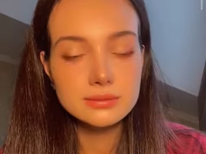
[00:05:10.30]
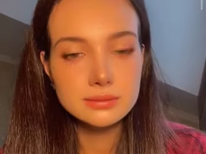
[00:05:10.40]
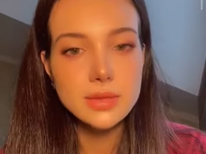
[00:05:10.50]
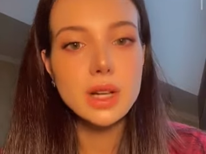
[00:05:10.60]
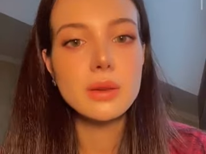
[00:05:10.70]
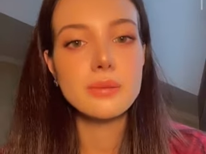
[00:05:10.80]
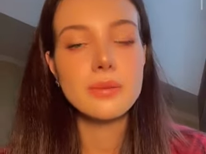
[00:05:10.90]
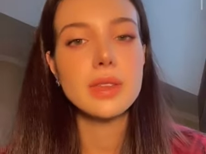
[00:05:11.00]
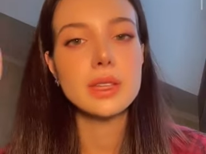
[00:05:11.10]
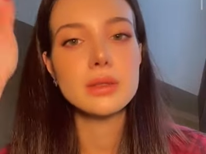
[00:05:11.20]
No,
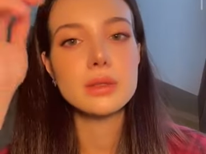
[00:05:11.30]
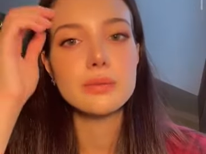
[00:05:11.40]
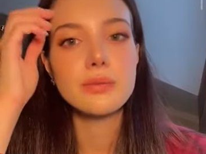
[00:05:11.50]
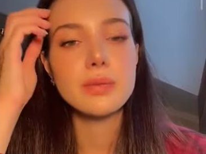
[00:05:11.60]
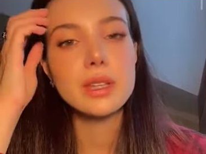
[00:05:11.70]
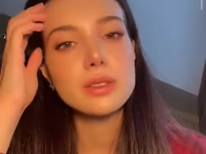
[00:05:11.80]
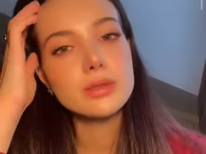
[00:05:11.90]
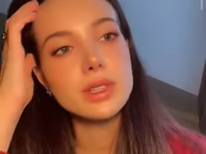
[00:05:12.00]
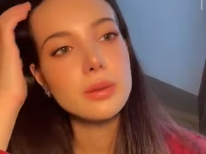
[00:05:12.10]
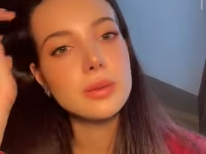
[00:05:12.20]
thank you. Thank
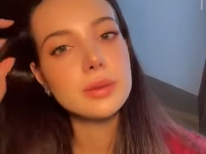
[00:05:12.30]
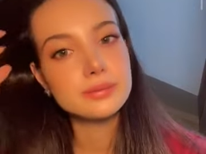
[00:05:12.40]
you, Deb.